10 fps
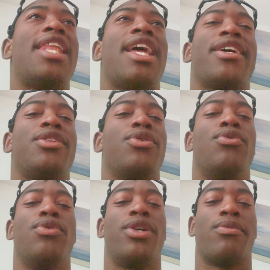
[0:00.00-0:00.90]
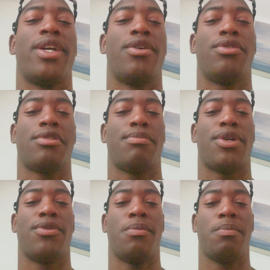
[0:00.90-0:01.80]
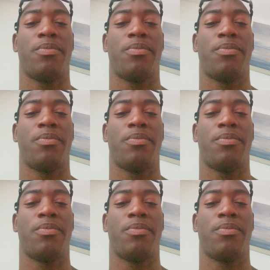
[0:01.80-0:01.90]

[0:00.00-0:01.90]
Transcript: I like the cool Doritos, bro.